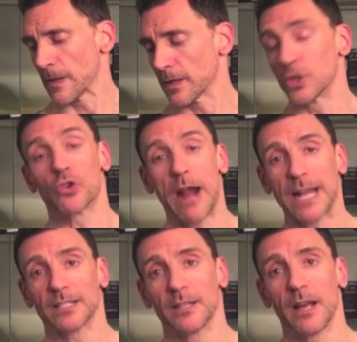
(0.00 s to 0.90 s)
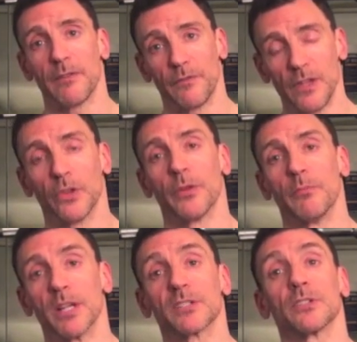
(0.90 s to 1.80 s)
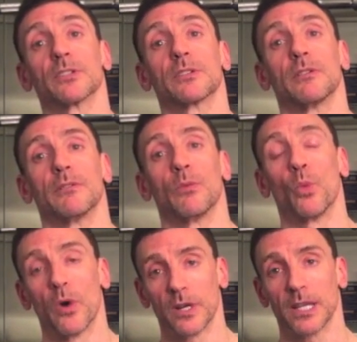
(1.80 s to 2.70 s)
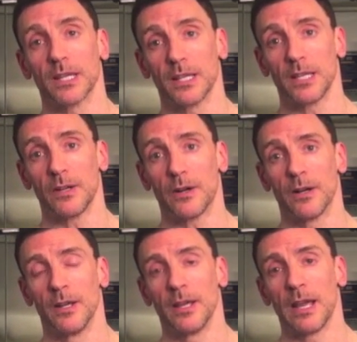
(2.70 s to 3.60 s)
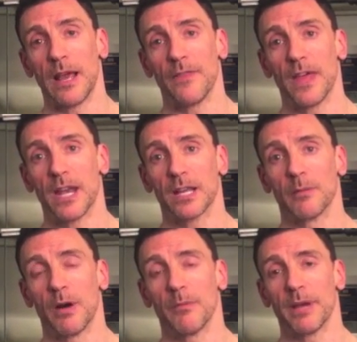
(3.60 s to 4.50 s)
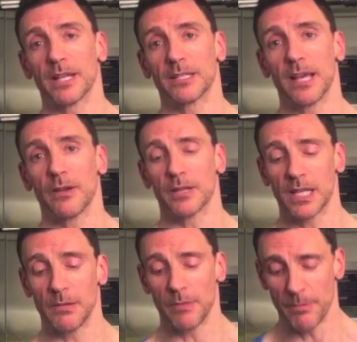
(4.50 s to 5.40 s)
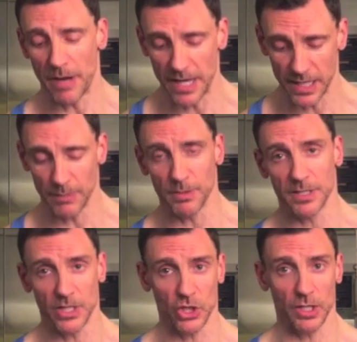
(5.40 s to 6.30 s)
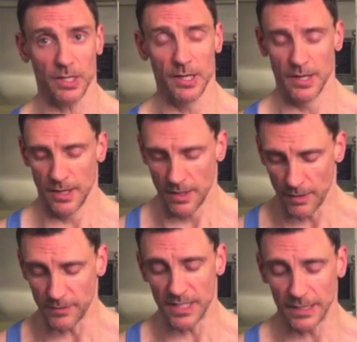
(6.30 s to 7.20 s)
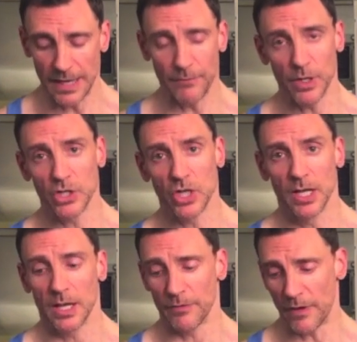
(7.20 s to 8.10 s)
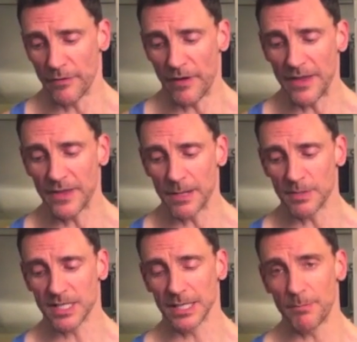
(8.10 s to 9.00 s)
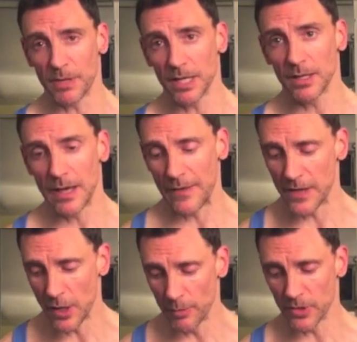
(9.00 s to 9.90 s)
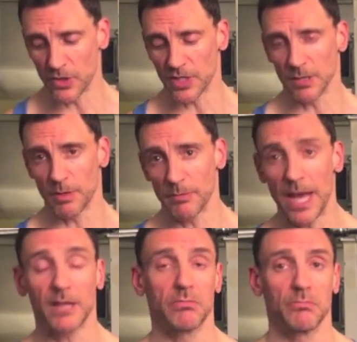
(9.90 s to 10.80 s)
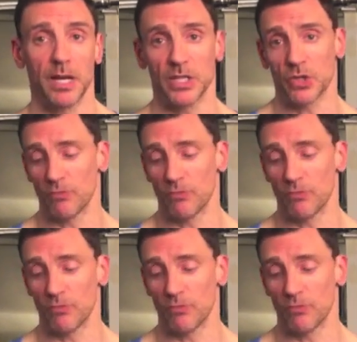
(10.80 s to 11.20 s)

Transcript: contracted. I feel the muscles working here. And then I come on back down. Keep my body in a position of deleverage. If I find that I'm slipping and the elbows are slipping back, I just